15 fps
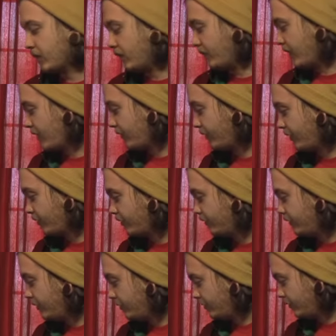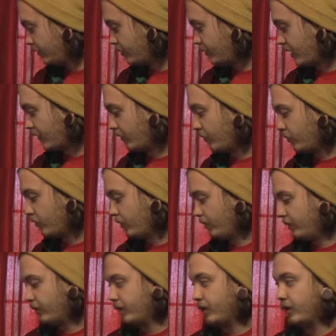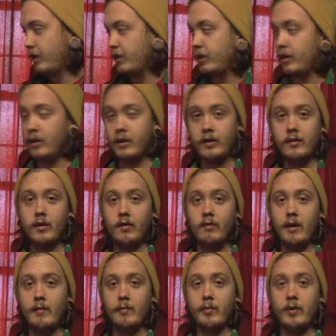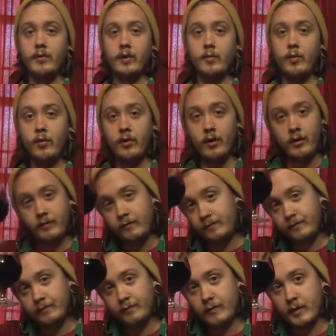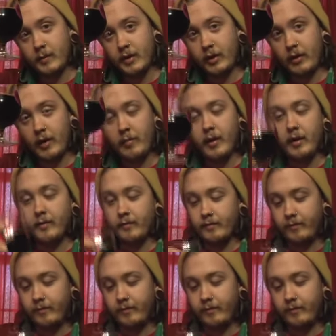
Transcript: coming back for another review. Come back for more. Duck Rabbit Baltic Porter. It's been a great beer.